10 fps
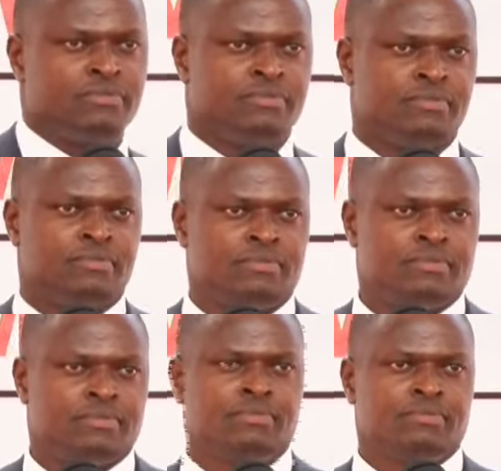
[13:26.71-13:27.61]

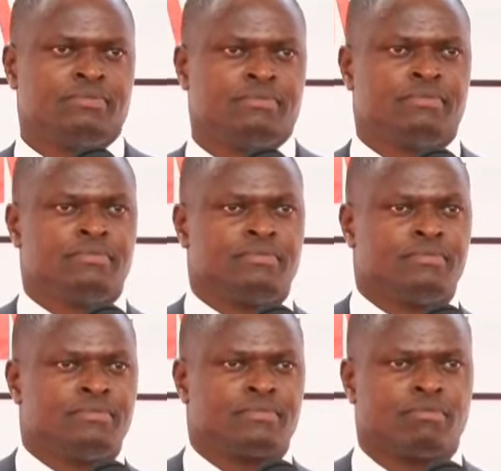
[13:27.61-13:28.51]

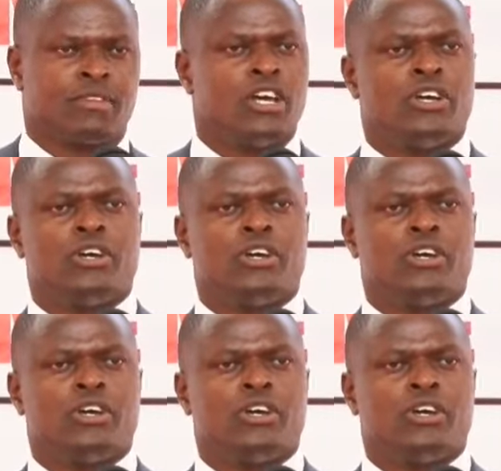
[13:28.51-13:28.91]
(no one is talking)